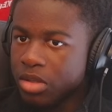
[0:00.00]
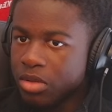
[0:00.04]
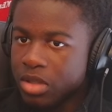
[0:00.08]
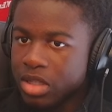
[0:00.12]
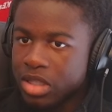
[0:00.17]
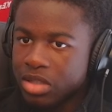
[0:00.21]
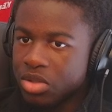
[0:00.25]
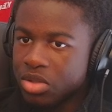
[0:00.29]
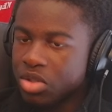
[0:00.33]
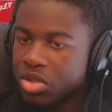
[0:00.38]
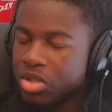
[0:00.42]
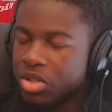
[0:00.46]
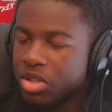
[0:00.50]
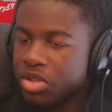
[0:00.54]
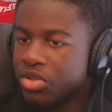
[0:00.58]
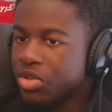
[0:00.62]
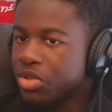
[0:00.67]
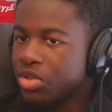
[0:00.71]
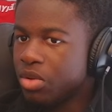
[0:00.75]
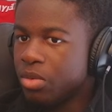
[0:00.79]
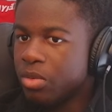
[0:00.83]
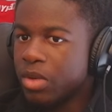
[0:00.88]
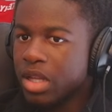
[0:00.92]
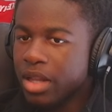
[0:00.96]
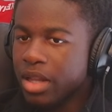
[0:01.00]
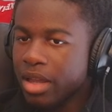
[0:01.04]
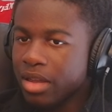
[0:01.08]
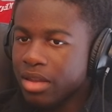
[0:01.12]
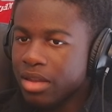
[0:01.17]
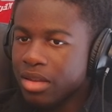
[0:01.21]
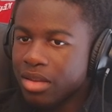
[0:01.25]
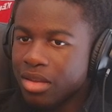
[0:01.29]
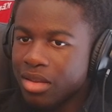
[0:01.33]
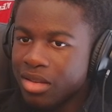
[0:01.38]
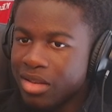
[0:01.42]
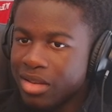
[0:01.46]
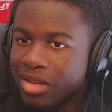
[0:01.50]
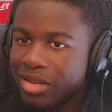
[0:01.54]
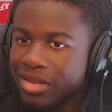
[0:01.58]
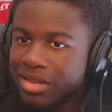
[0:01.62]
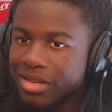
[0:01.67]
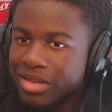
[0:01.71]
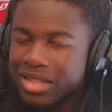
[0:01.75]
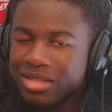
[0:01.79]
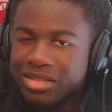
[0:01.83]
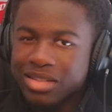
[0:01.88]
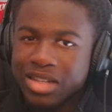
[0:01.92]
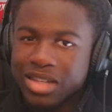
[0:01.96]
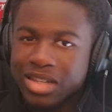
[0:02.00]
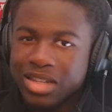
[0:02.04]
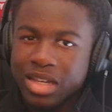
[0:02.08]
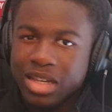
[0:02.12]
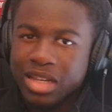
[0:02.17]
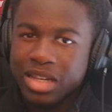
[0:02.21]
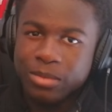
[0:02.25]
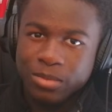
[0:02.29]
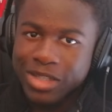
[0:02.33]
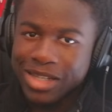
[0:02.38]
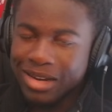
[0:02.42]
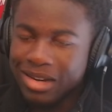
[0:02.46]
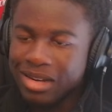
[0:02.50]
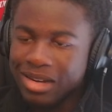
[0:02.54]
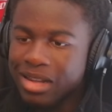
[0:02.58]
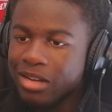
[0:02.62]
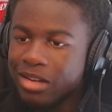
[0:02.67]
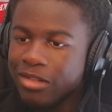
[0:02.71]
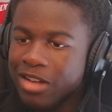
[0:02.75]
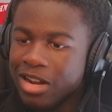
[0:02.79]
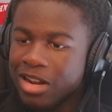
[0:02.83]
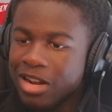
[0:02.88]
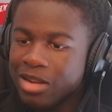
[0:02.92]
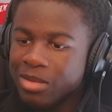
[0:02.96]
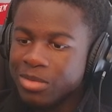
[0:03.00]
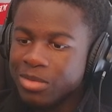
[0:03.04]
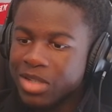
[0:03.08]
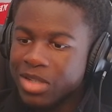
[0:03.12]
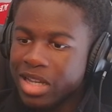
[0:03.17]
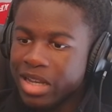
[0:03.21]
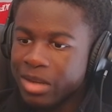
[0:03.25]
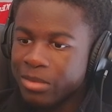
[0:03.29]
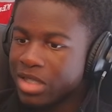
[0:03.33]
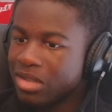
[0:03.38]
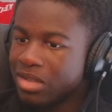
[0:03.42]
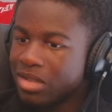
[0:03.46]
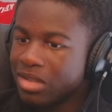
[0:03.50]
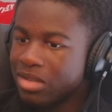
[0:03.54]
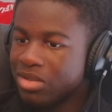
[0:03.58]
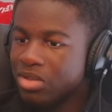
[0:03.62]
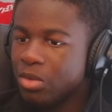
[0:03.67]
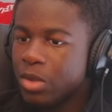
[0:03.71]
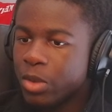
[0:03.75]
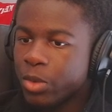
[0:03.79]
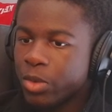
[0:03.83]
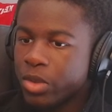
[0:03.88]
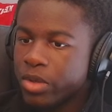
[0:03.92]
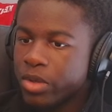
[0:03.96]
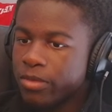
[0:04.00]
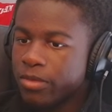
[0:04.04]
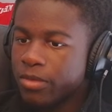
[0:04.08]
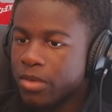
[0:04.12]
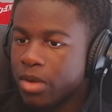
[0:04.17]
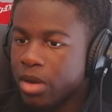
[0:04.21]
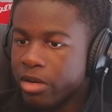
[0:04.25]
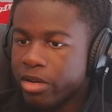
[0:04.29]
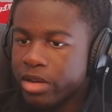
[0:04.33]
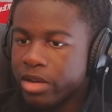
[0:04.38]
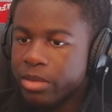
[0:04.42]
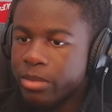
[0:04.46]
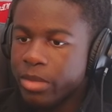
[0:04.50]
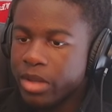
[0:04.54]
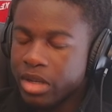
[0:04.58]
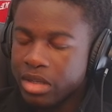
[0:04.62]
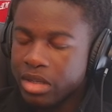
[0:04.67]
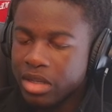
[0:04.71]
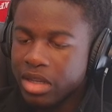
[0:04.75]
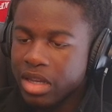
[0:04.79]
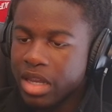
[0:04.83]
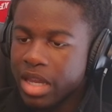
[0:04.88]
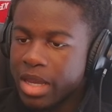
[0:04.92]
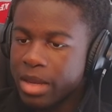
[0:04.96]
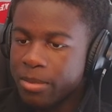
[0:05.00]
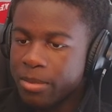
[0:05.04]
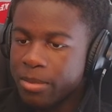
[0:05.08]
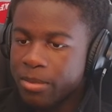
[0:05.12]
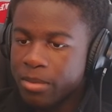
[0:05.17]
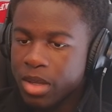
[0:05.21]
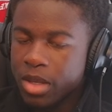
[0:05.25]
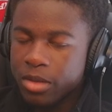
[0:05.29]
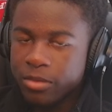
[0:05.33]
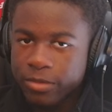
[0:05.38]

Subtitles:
this is just assuming, like, since I started at a random time, it's assuming we've already been in the game,